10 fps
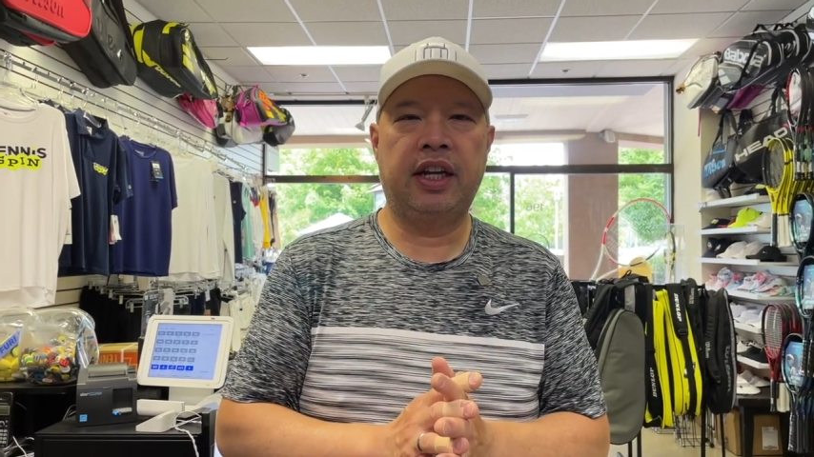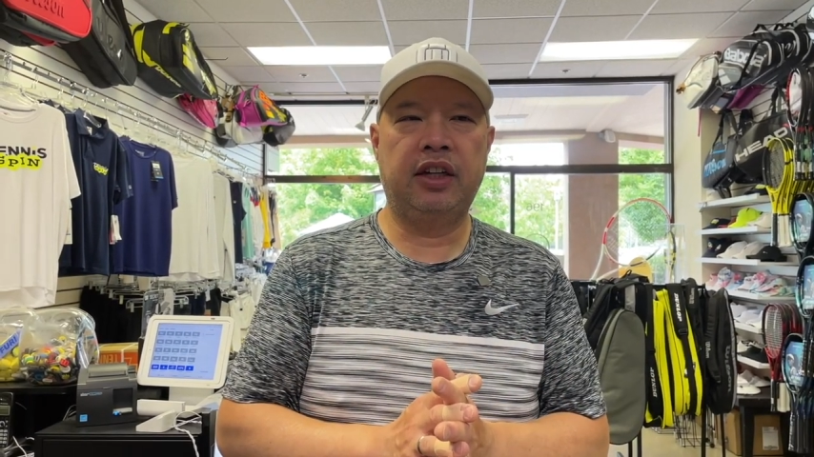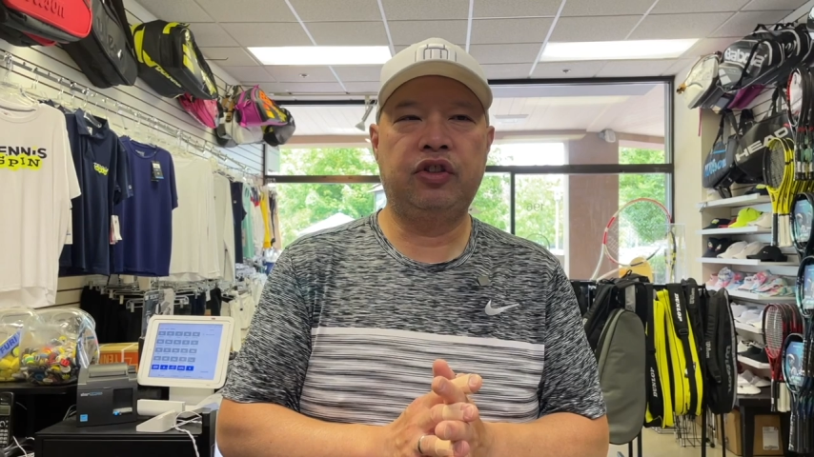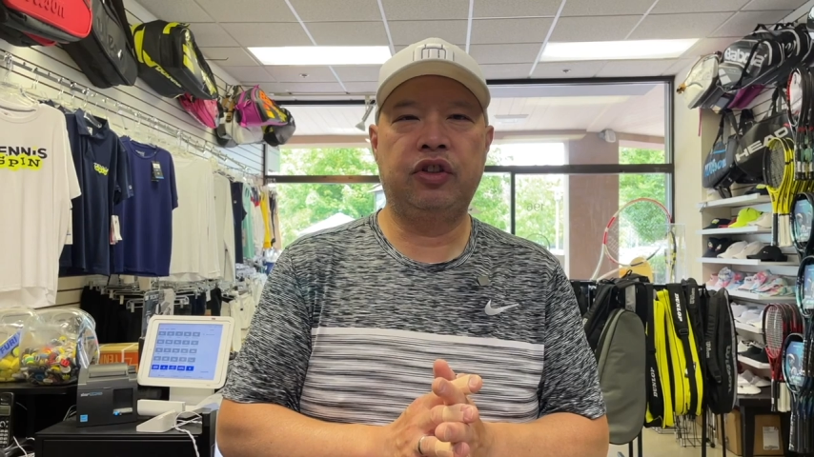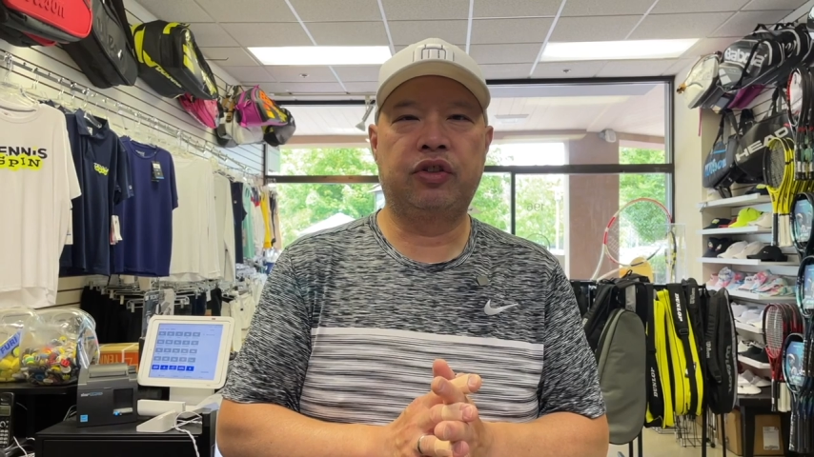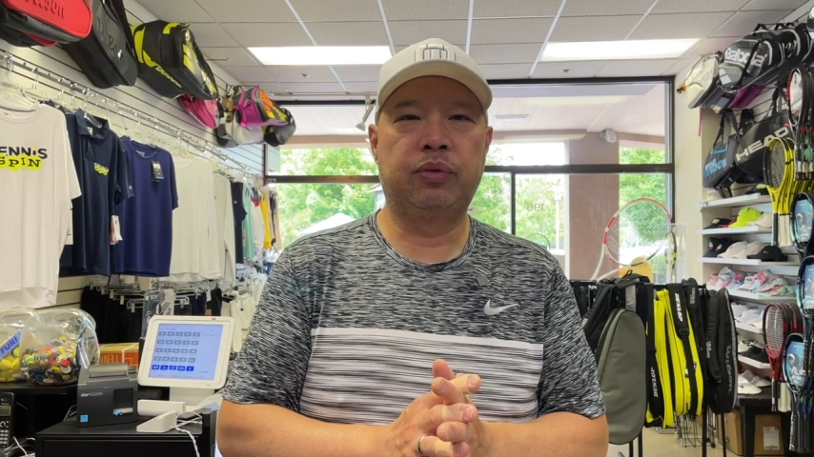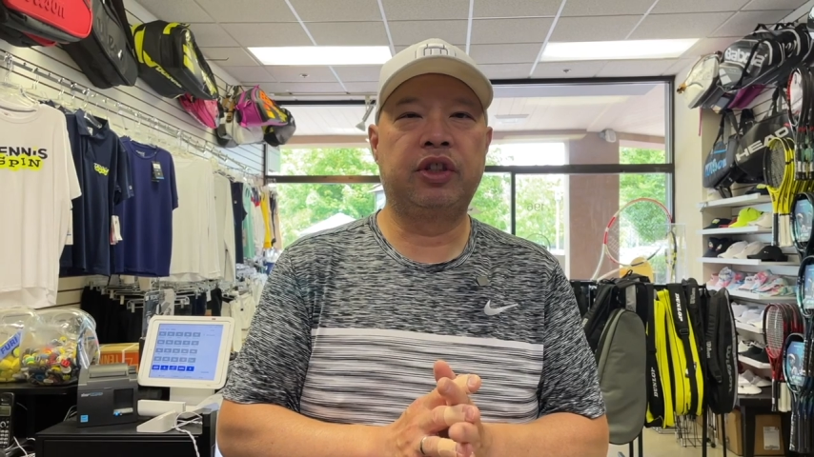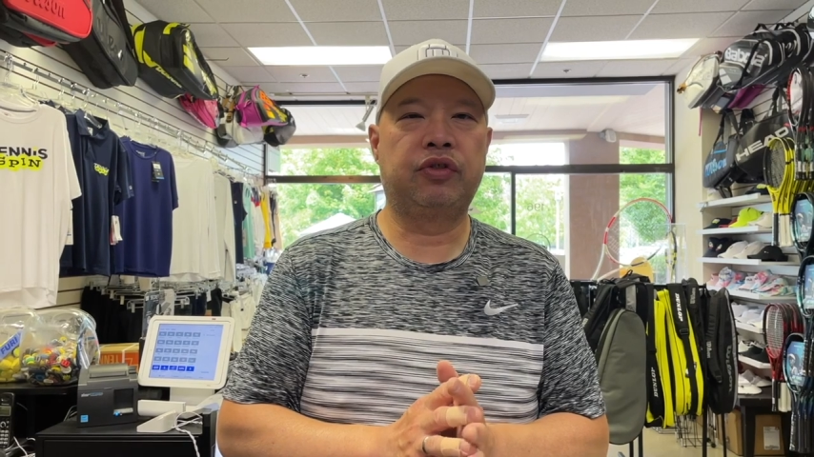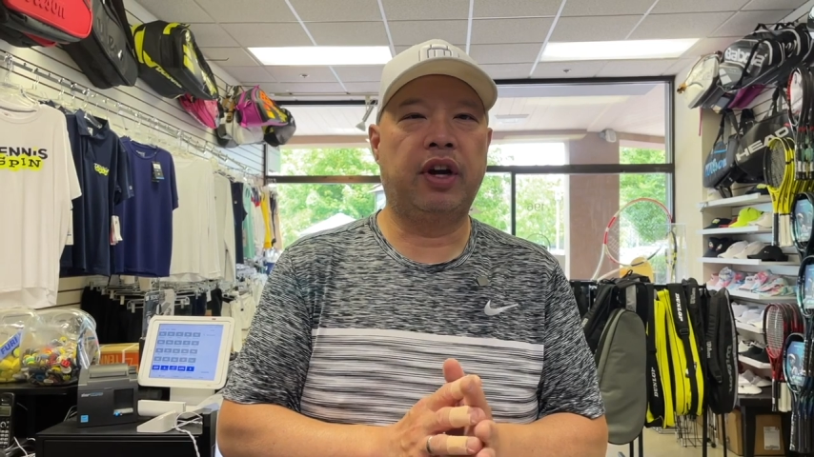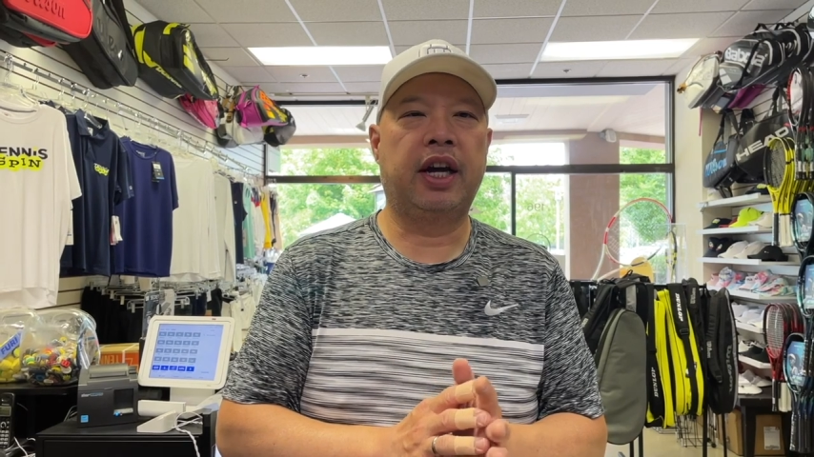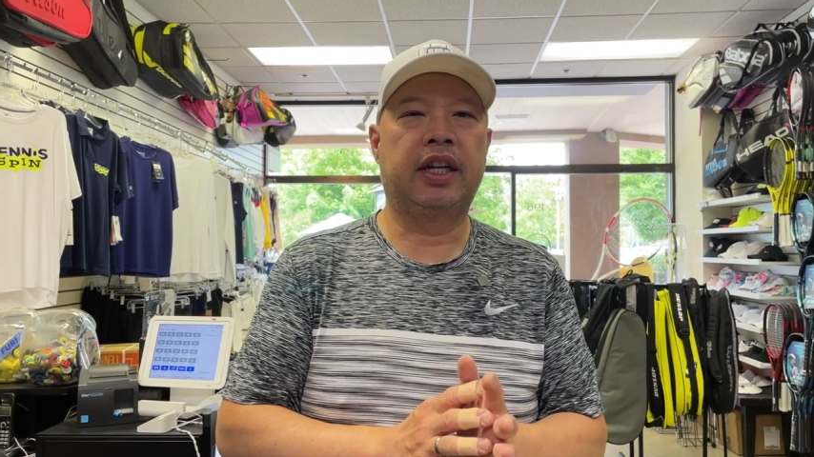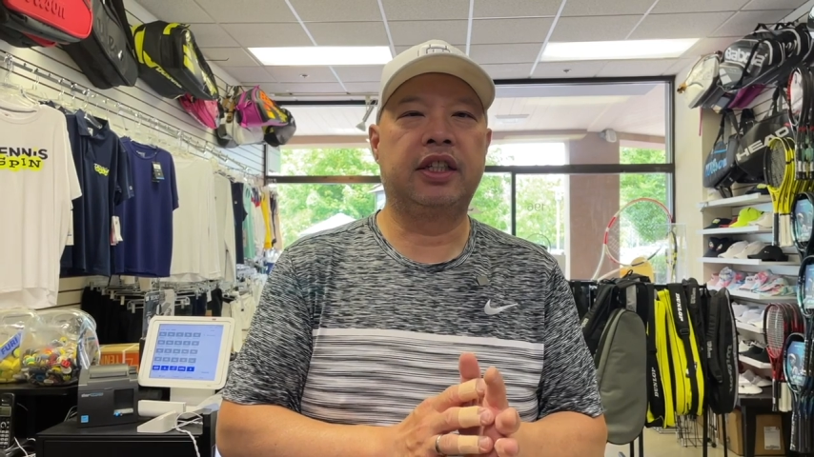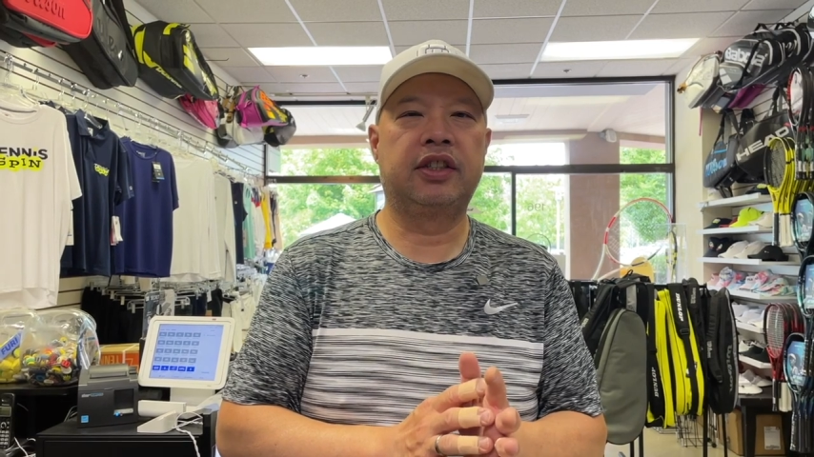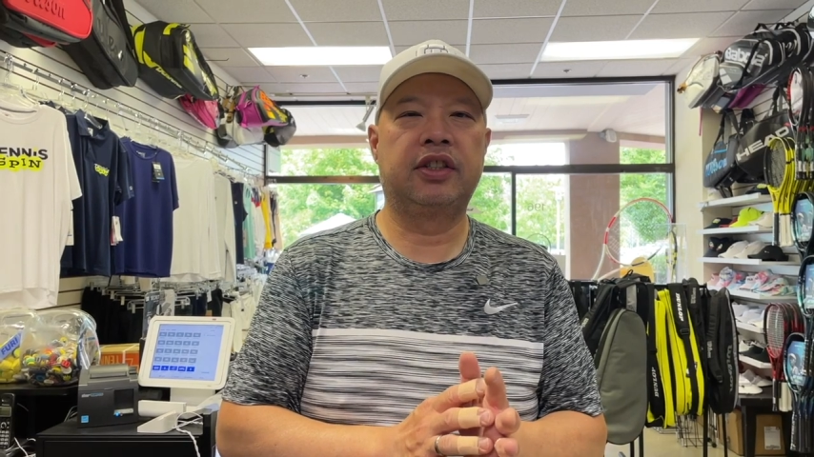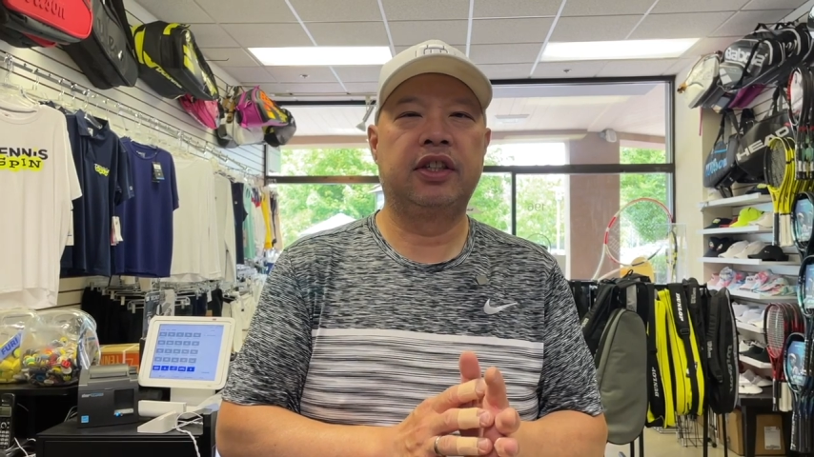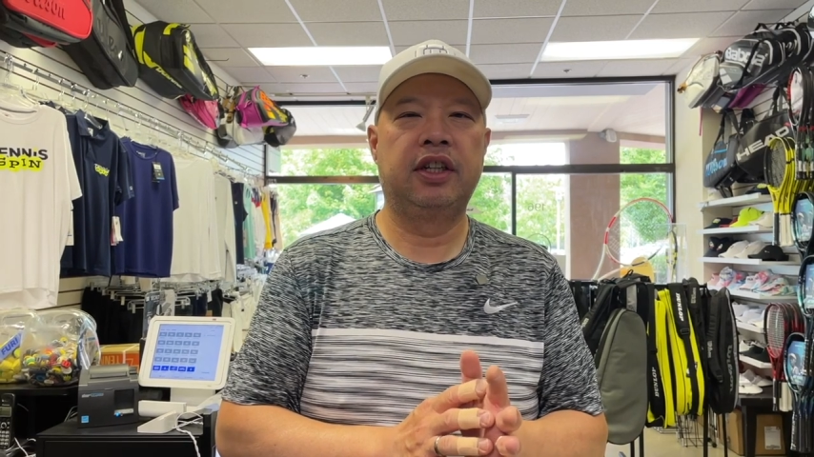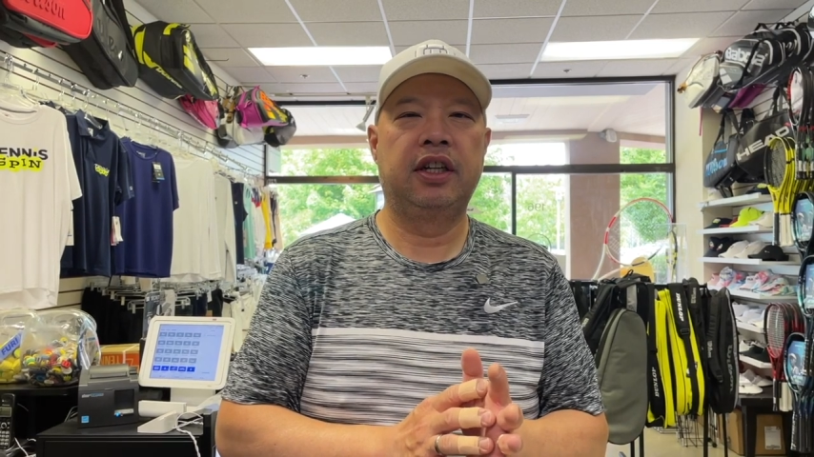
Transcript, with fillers: I should switch rackets,"